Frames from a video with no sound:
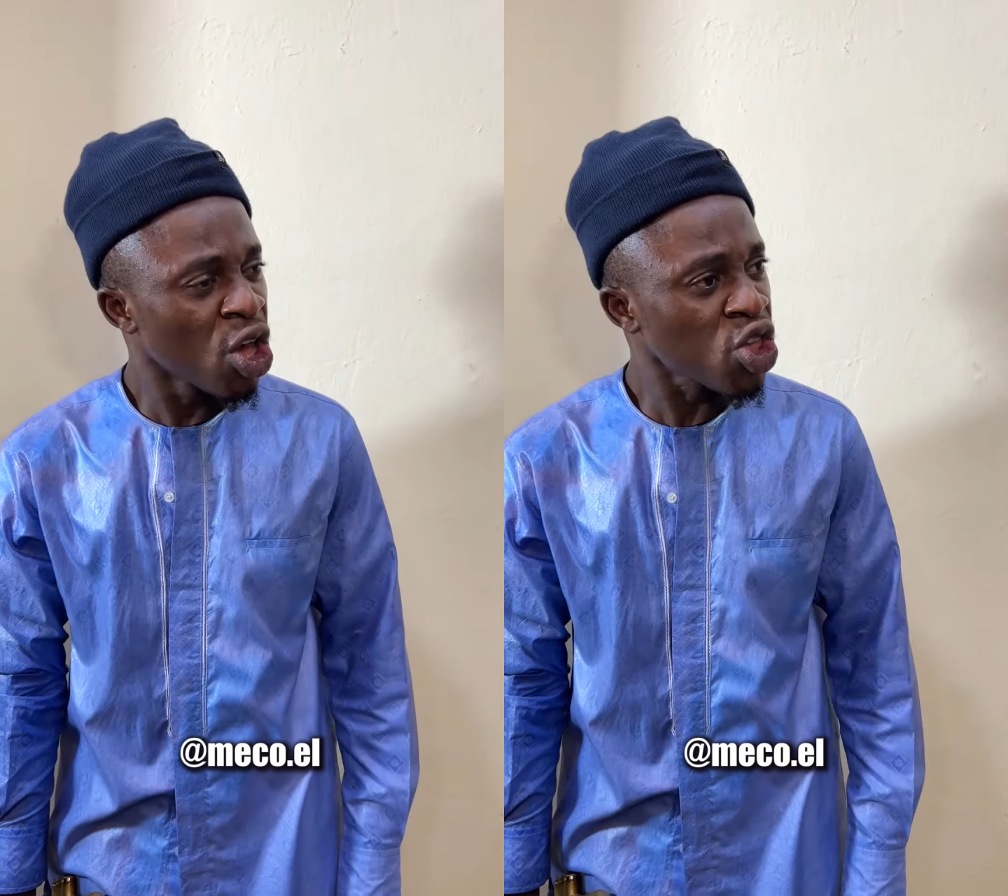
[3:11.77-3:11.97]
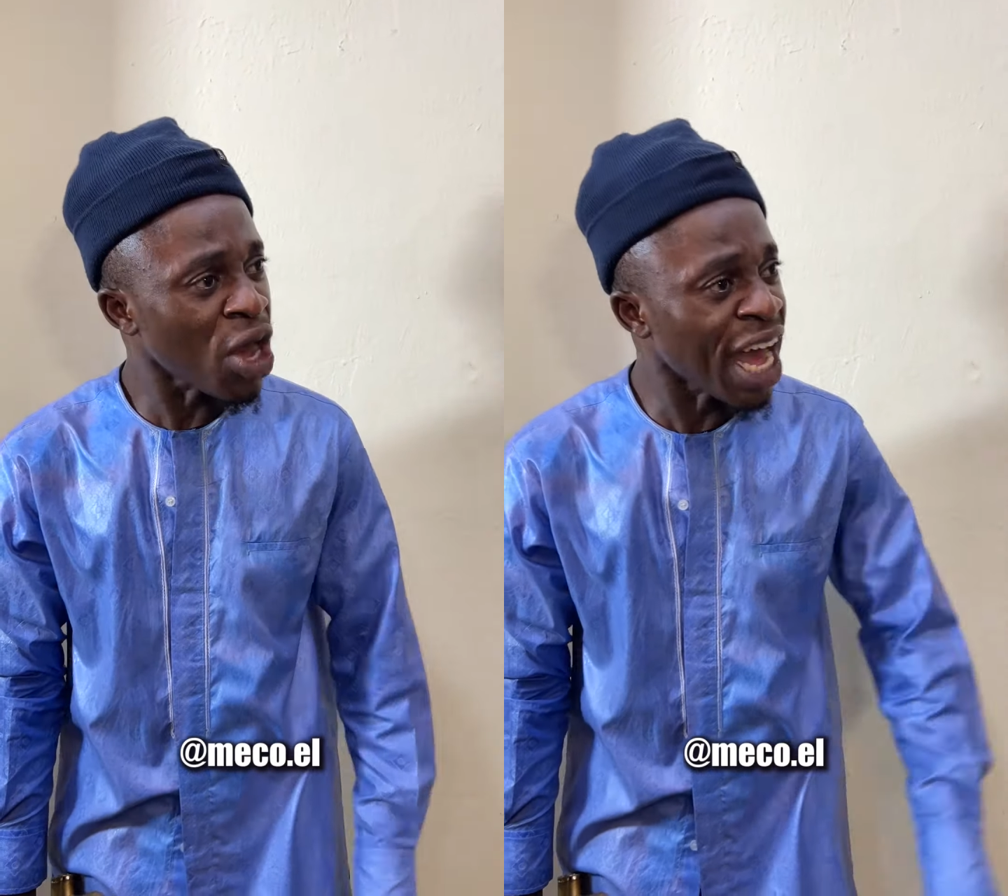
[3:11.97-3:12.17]

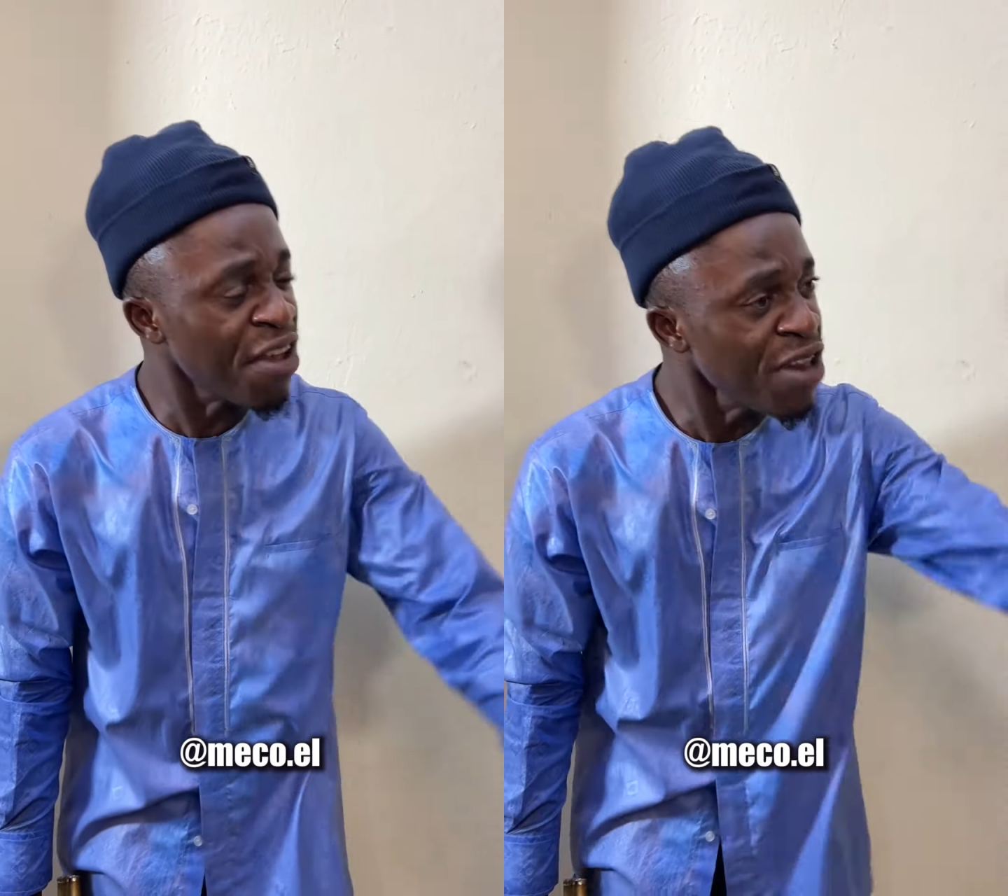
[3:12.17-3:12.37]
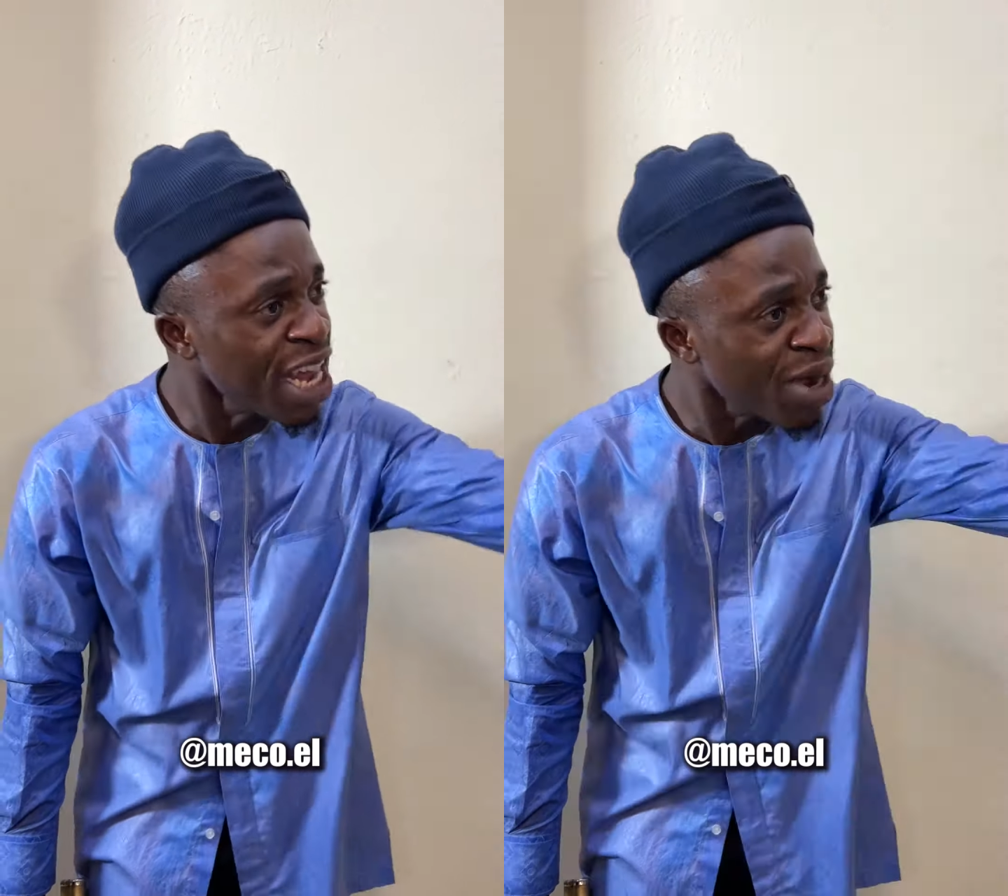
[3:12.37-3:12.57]
So now the
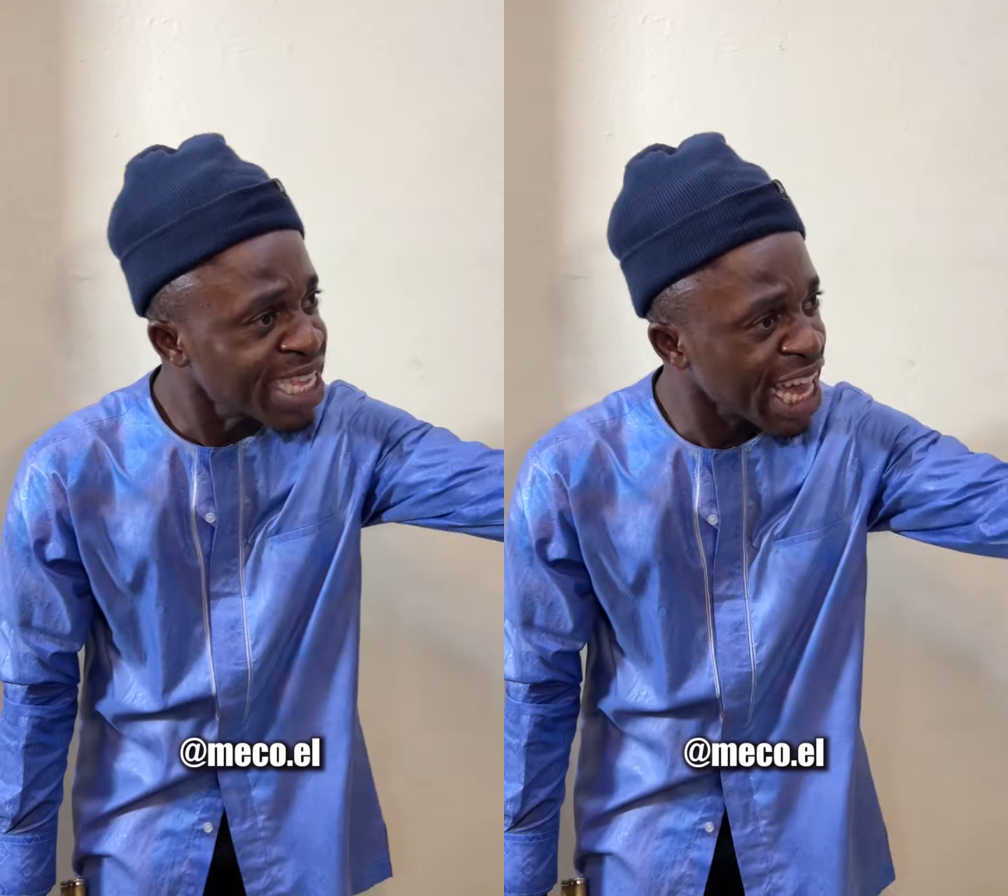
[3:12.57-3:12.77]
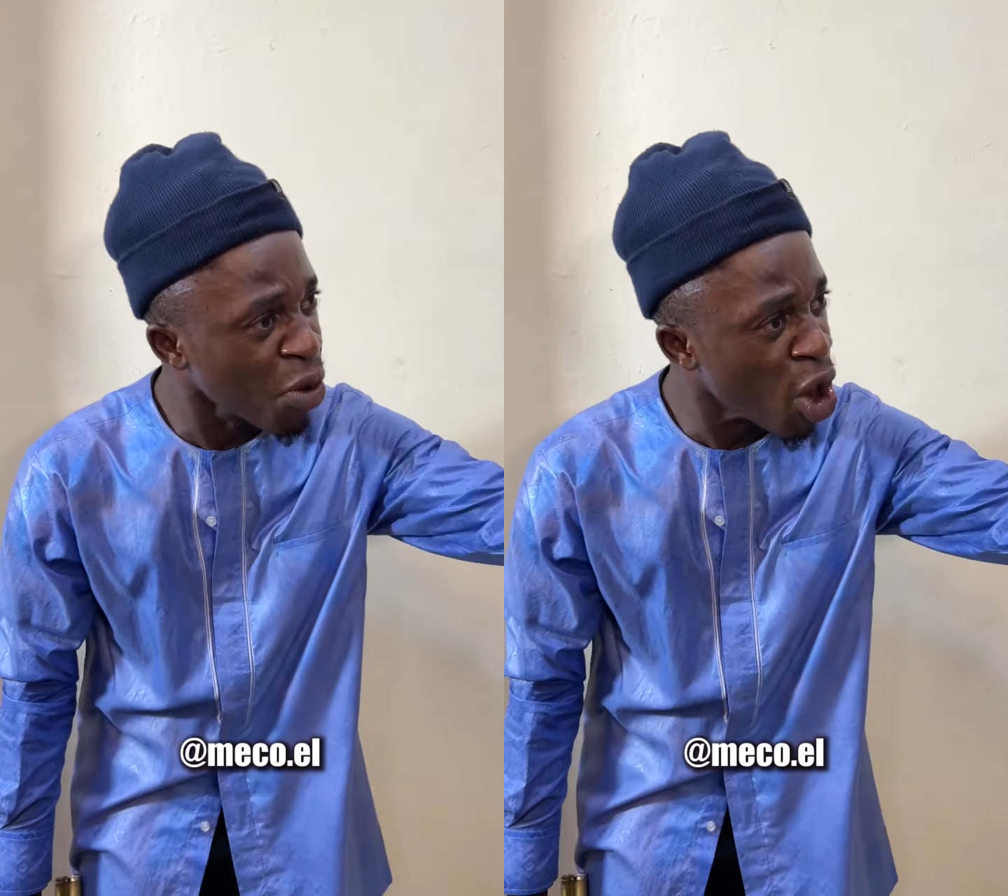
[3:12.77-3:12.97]
village where you
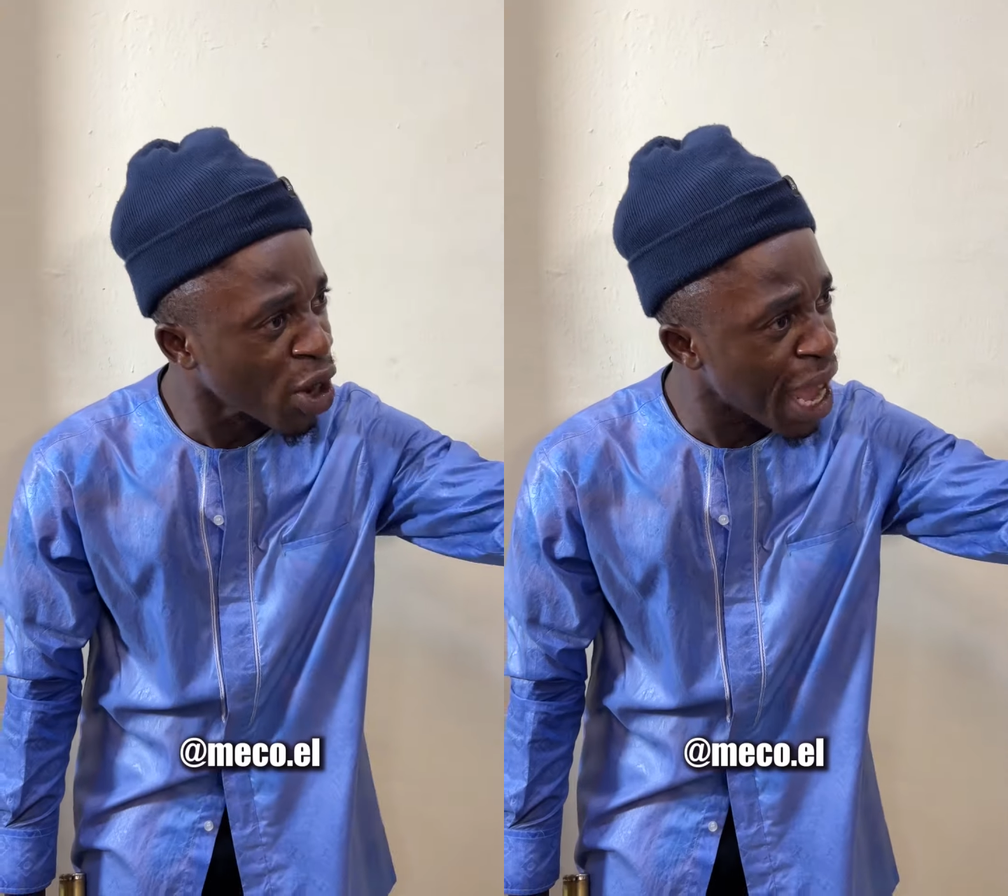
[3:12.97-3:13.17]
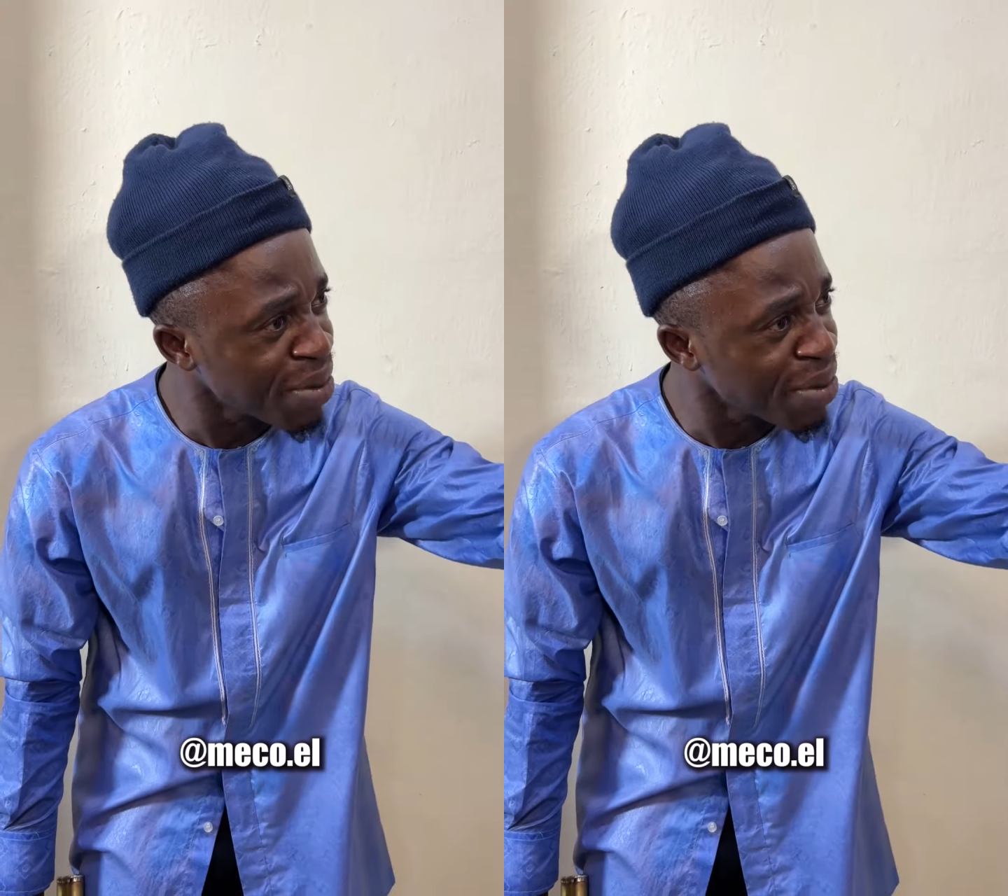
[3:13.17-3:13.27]
say you won't go, now